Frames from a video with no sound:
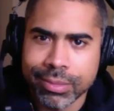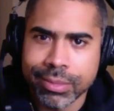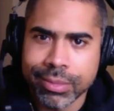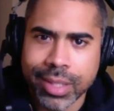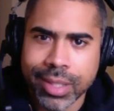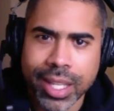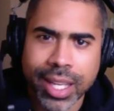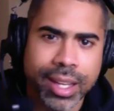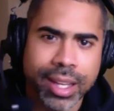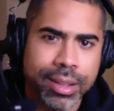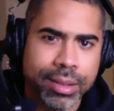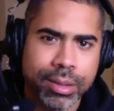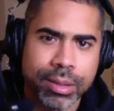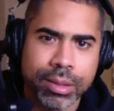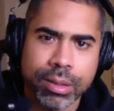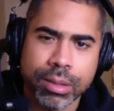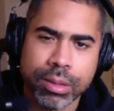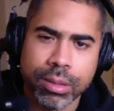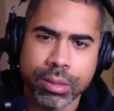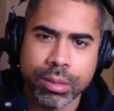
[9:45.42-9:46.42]
Yeah,
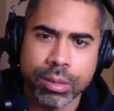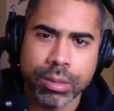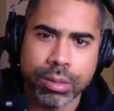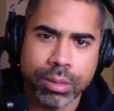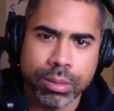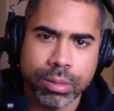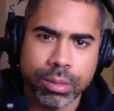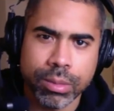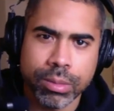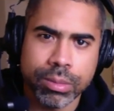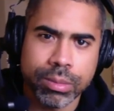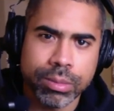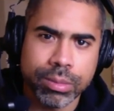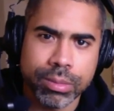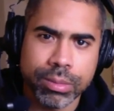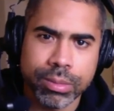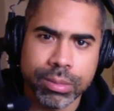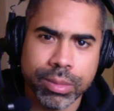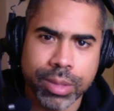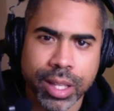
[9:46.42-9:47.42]

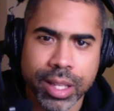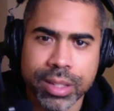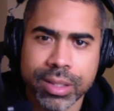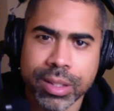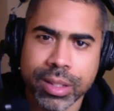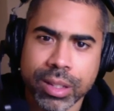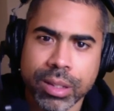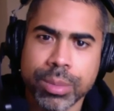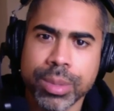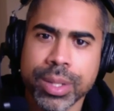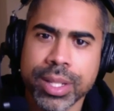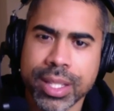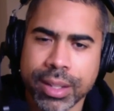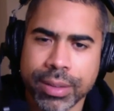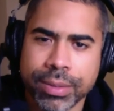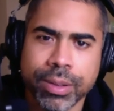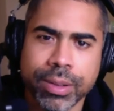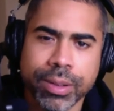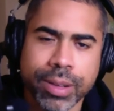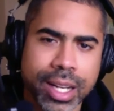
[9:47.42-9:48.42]
things are a little bit
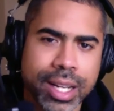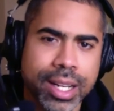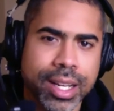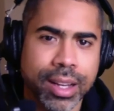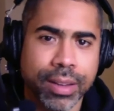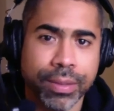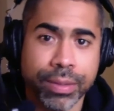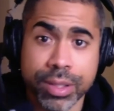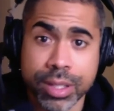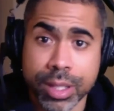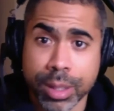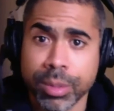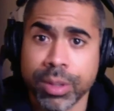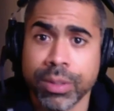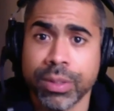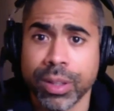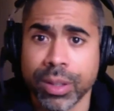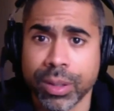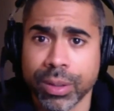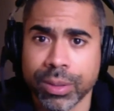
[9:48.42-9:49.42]
different right now for some of
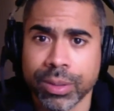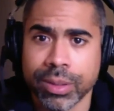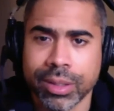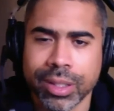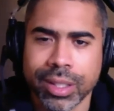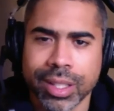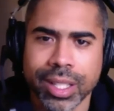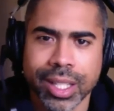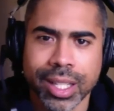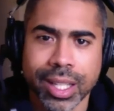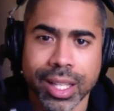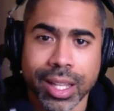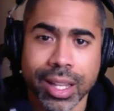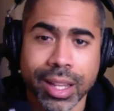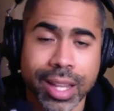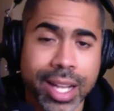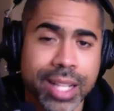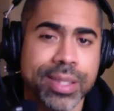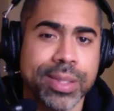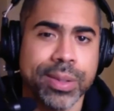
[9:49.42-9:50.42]
you.
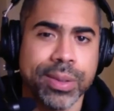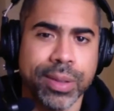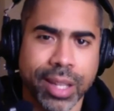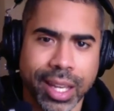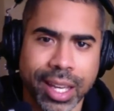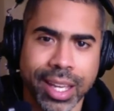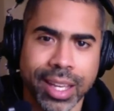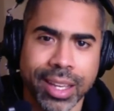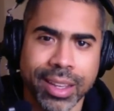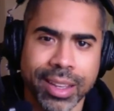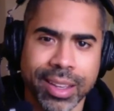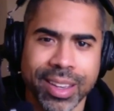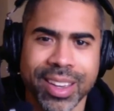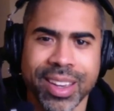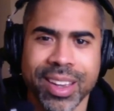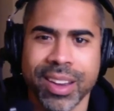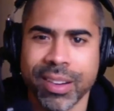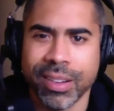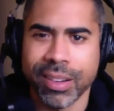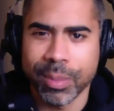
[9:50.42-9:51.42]
That's okay.
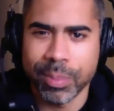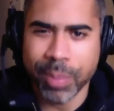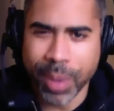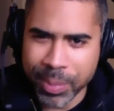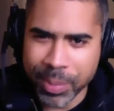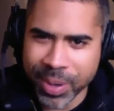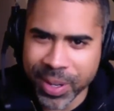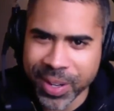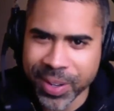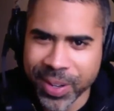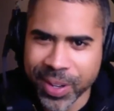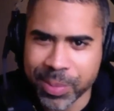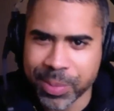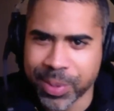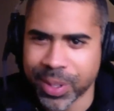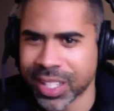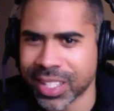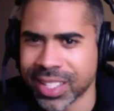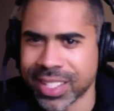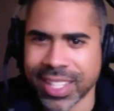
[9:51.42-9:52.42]
Remember your
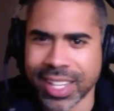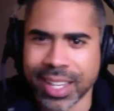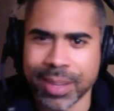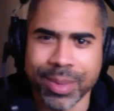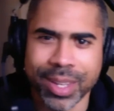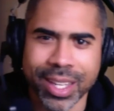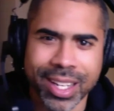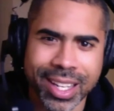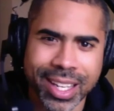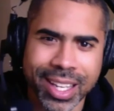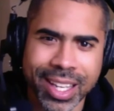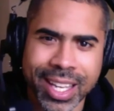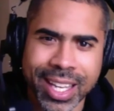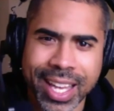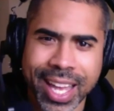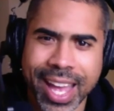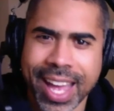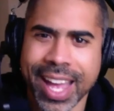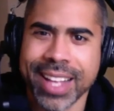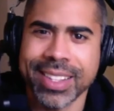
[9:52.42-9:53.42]
homework assignment.
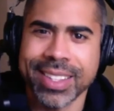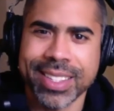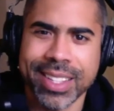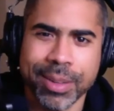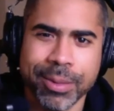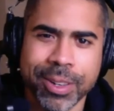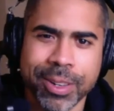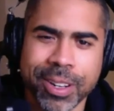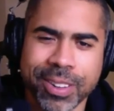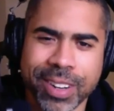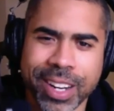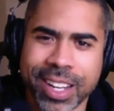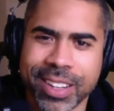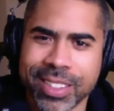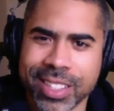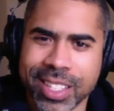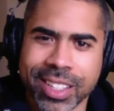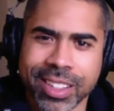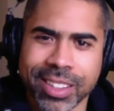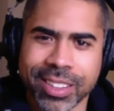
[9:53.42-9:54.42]
Ask someone
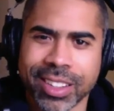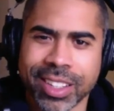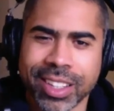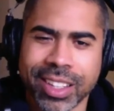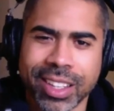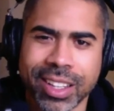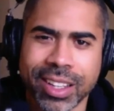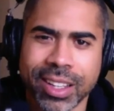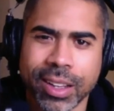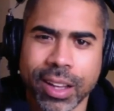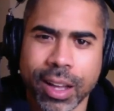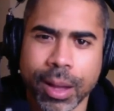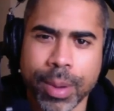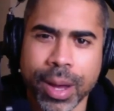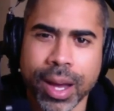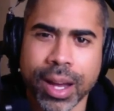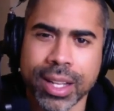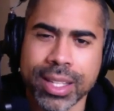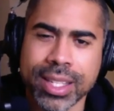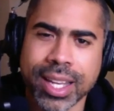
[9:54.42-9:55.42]
around you
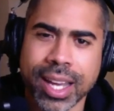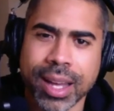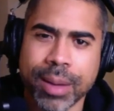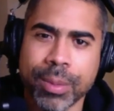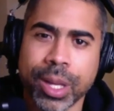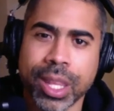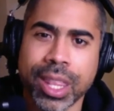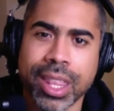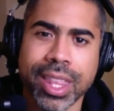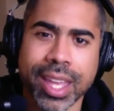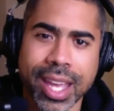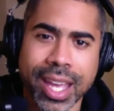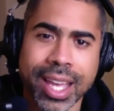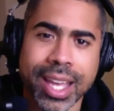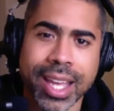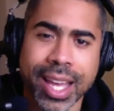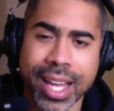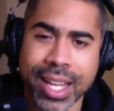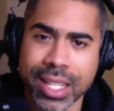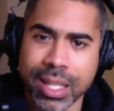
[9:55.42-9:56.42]
about a time when
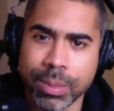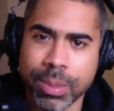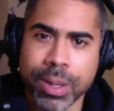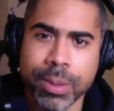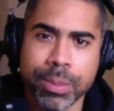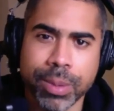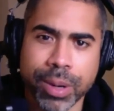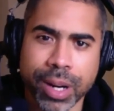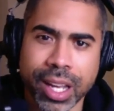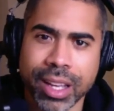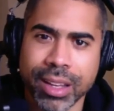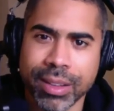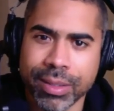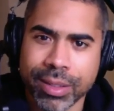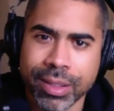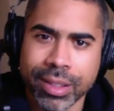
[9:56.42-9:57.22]
they had to be brave.